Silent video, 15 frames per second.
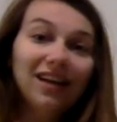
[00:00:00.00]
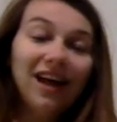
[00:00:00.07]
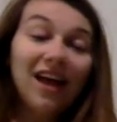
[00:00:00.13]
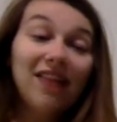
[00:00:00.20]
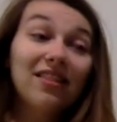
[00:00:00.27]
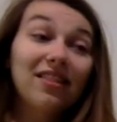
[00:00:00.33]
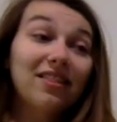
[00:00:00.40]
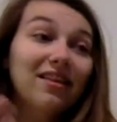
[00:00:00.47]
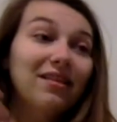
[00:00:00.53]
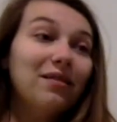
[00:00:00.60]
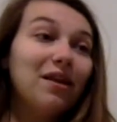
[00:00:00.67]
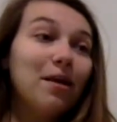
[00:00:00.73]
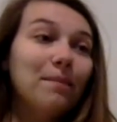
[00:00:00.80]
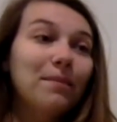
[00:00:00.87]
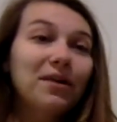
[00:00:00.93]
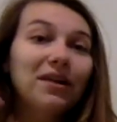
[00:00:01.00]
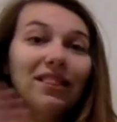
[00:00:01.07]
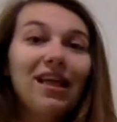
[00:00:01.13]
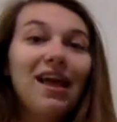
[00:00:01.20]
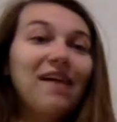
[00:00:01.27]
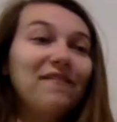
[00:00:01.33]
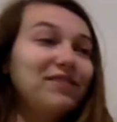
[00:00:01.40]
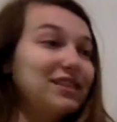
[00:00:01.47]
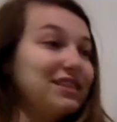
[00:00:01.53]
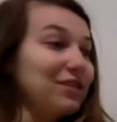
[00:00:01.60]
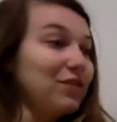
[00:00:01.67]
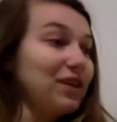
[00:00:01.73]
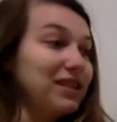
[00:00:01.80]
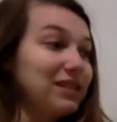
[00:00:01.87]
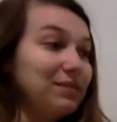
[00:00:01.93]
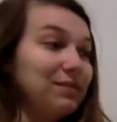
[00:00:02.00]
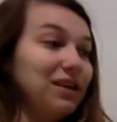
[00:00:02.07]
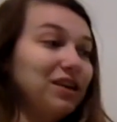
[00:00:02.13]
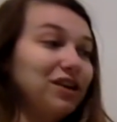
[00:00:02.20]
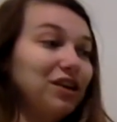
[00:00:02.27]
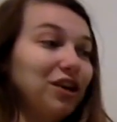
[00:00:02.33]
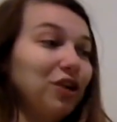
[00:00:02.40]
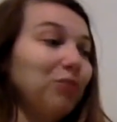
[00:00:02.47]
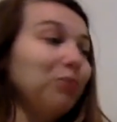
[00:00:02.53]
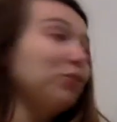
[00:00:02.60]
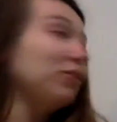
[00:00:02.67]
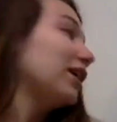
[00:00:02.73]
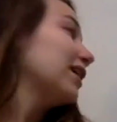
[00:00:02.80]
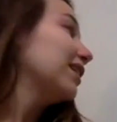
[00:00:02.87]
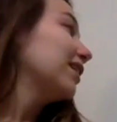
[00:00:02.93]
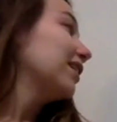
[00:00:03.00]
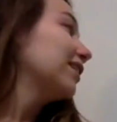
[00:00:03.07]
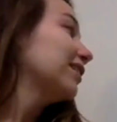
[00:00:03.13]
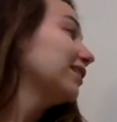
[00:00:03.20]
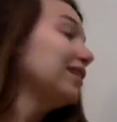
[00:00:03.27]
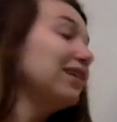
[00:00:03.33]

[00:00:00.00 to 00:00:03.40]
And then the number left is going to be your numerator.